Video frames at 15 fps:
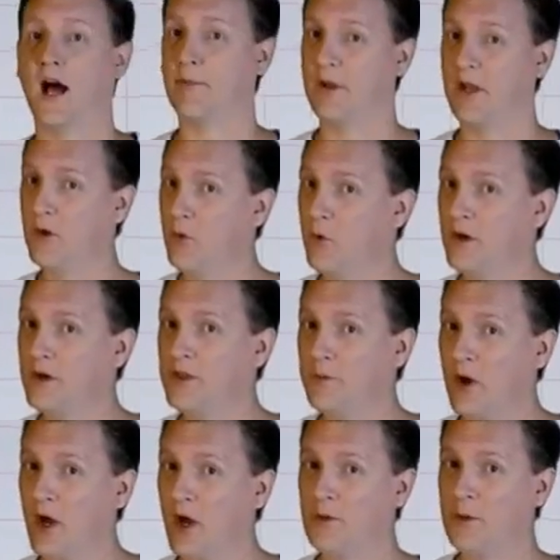I'm going to work the
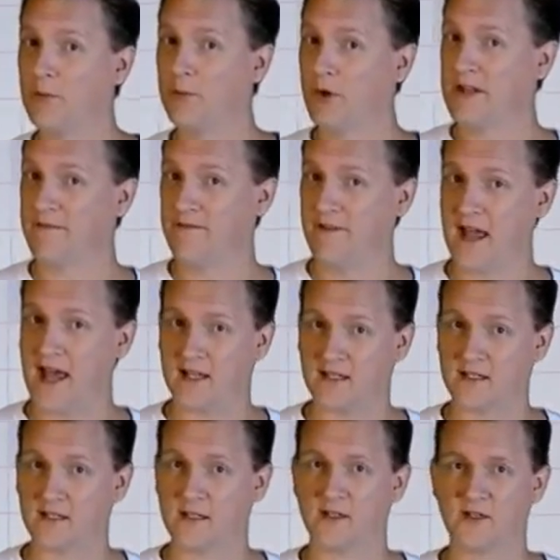problem pretty
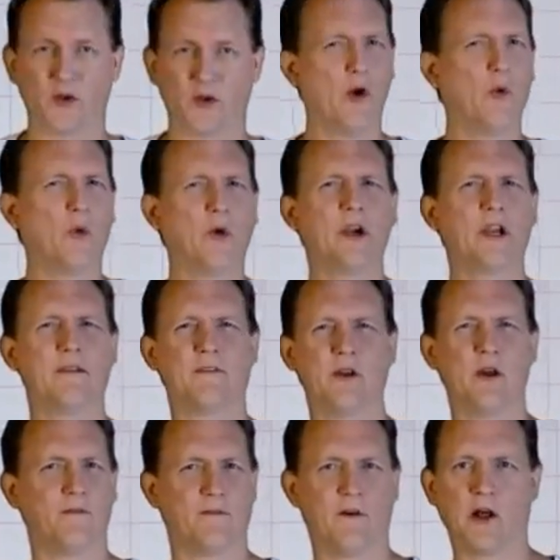fast, so don't worry if you
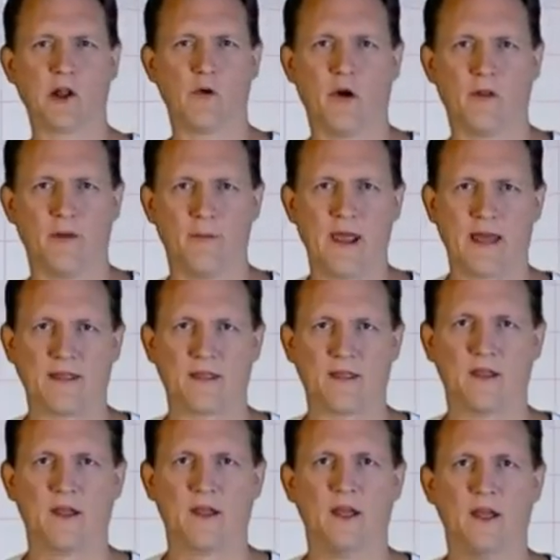don't follow all the math.
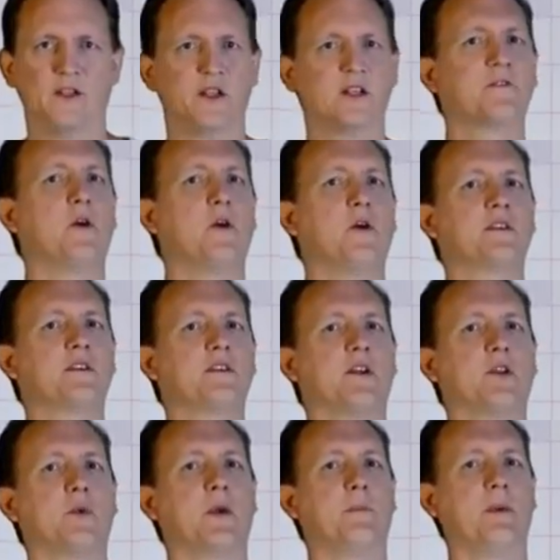Just focus
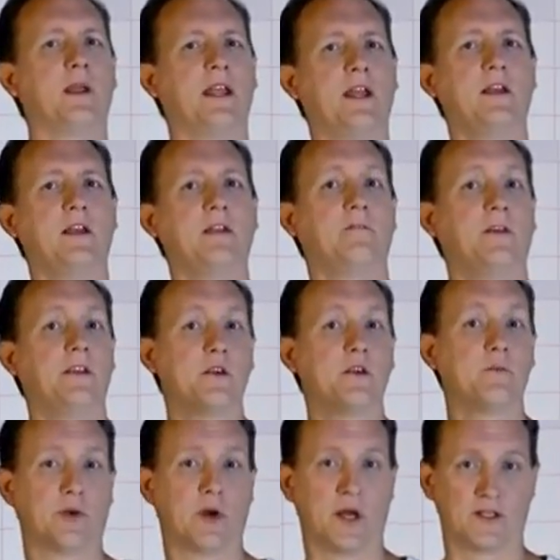on the repeating
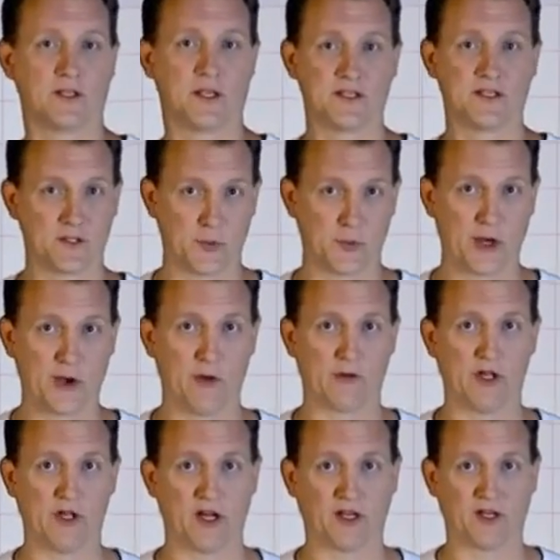division process as we go
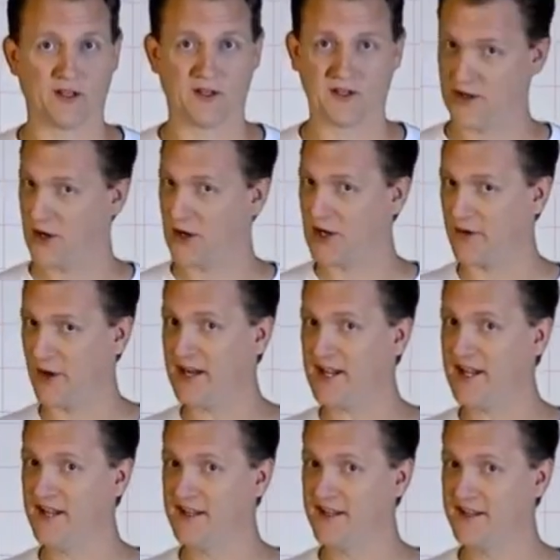along. Are you
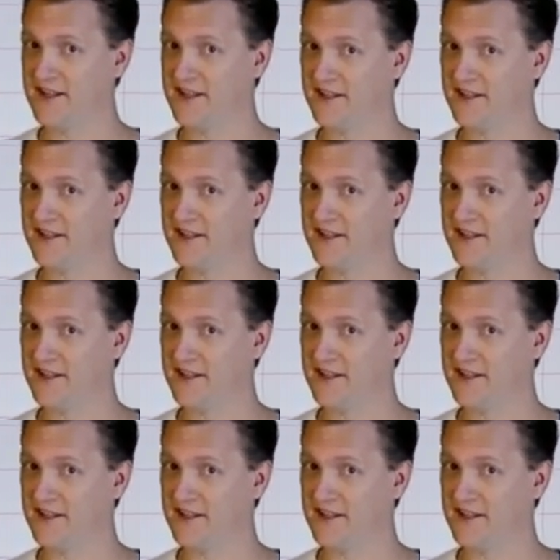ready?